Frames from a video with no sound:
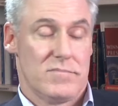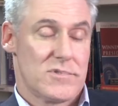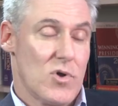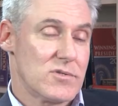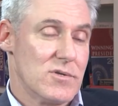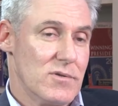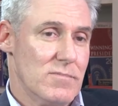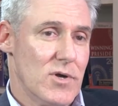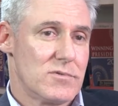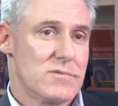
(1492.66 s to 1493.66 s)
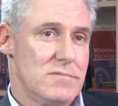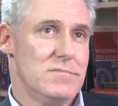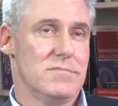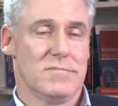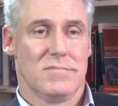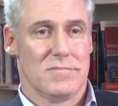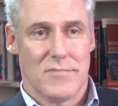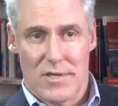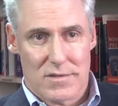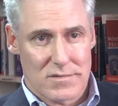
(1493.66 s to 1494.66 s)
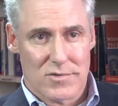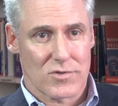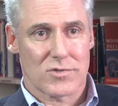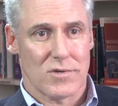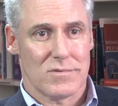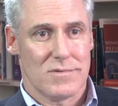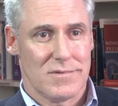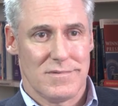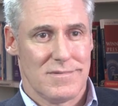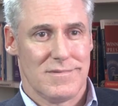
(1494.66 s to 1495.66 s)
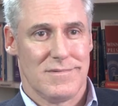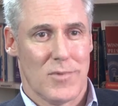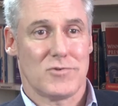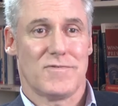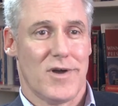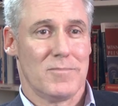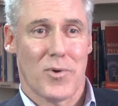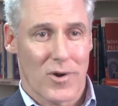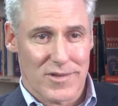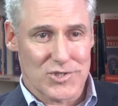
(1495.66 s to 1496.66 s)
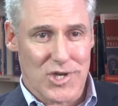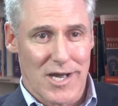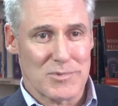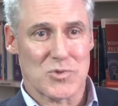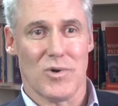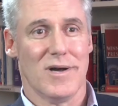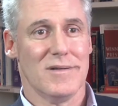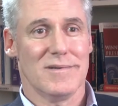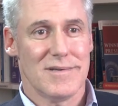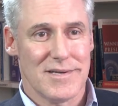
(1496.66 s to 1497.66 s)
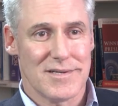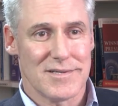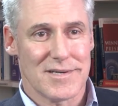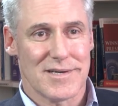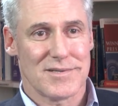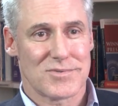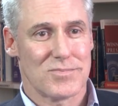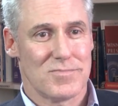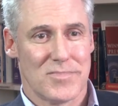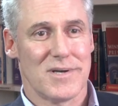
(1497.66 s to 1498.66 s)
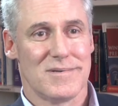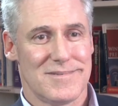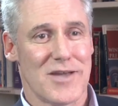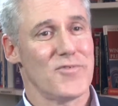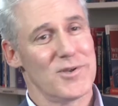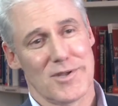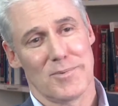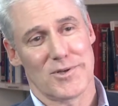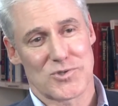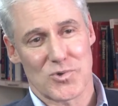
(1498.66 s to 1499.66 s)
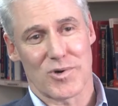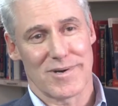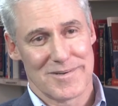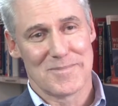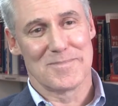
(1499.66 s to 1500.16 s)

It's also the most, it's also the most fun part of the job as well, and but definitely a double-edged sword.